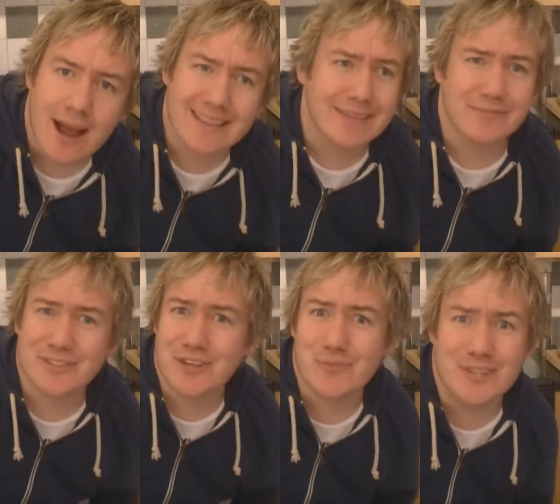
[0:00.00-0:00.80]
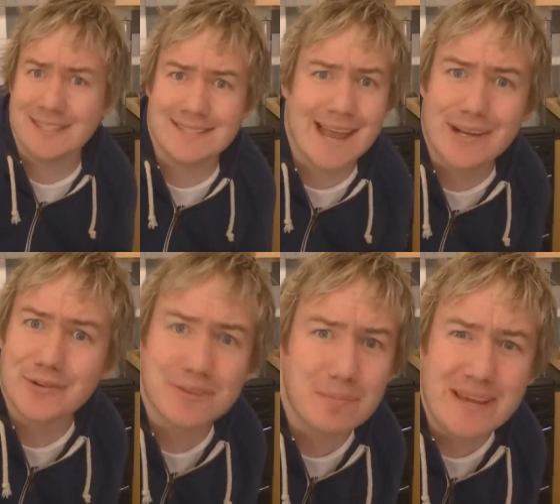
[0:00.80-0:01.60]
And then for some reason take
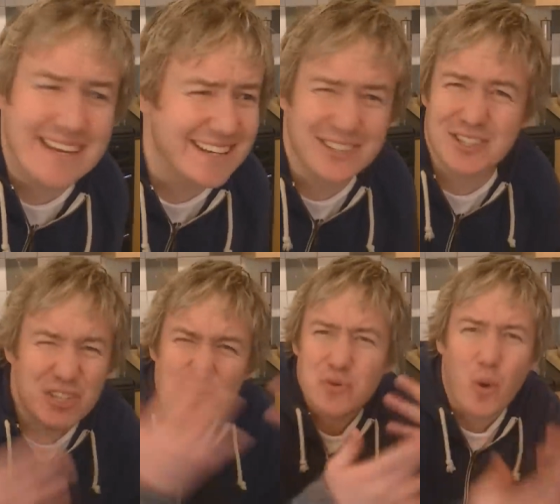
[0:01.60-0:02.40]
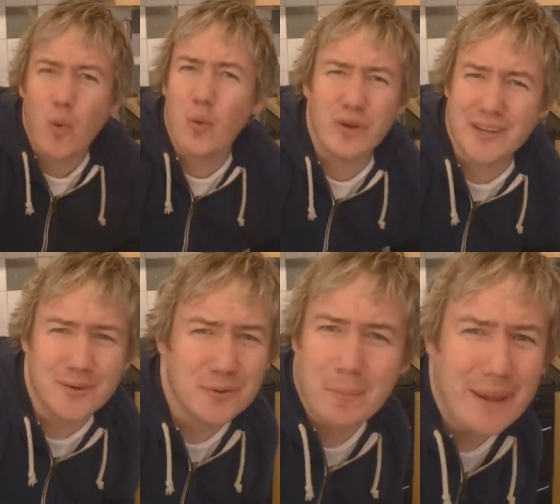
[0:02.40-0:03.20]
off the P, because you're too cool. You
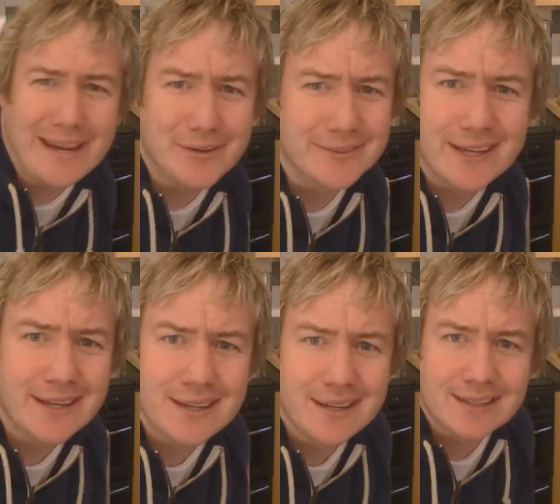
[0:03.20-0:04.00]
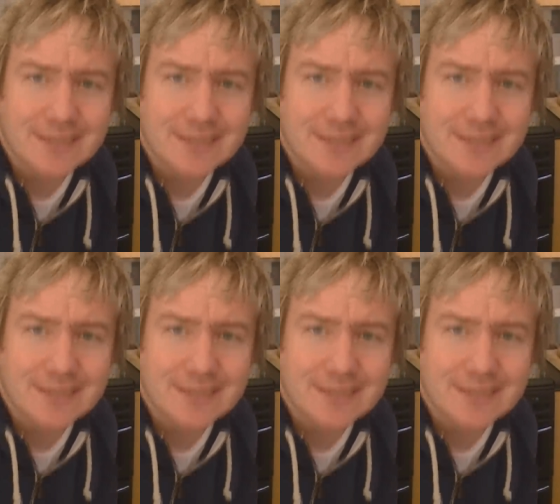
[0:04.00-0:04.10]
don't want a P on there.